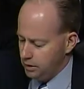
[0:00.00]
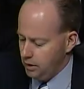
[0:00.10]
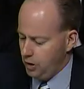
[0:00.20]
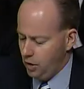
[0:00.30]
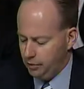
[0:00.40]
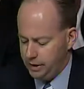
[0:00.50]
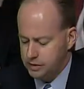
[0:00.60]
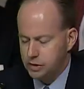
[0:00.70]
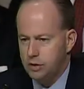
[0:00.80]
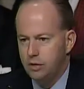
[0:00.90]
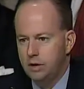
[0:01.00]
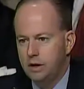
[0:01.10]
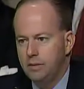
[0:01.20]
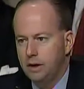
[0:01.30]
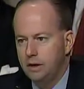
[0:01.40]
Homeland Security
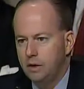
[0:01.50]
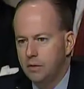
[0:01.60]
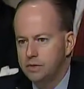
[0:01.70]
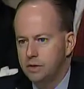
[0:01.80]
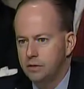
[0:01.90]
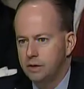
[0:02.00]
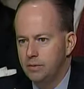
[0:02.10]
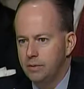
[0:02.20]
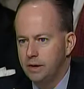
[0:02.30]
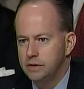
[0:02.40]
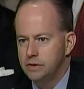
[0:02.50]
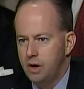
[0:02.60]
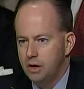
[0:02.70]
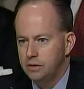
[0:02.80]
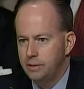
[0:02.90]
Committee, along with Senator Lieberman, has
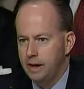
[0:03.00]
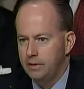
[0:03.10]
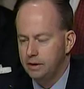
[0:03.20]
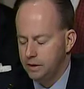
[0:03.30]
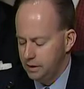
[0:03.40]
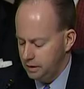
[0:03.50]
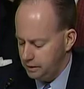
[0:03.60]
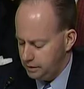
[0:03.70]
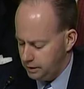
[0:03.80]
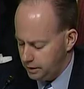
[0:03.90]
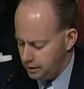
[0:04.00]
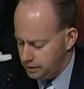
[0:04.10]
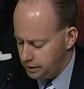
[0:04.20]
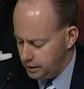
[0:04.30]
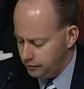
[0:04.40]
talked about the
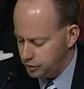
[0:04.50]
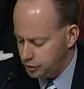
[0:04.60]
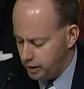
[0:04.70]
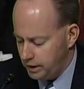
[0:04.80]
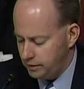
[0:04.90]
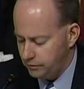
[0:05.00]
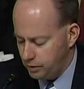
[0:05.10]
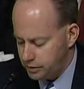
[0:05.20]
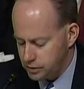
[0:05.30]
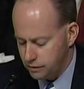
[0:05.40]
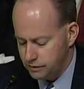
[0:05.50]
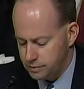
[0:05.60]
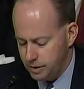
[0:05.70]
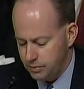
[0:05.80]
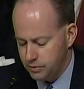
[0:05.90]
need for training for all service
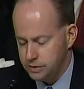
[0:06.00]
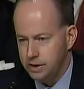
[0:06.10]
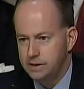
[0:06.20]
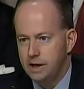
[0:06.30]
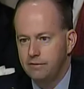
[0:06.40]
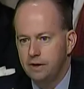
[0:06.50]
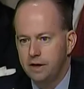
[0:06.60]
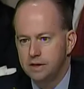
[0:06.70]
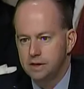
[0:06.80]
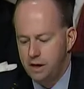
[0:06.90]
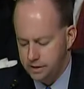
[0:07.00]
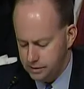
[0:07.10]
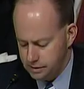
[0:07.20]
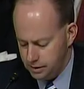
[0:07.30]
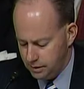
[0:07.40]
members and identifying
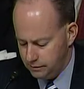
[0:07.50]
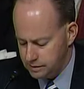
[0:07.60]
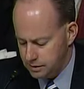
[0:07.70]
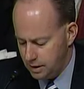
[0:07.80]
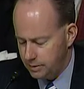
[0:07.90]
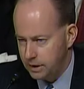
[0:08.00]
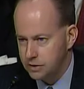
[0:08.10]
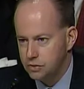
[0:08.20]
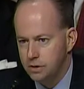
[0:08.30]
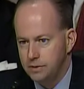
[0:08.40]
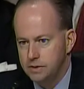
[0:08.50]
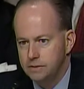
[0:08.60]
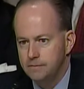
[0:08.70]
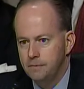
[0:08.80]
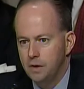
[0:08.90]
signs of Islamic
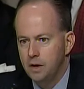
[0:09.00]
extremism.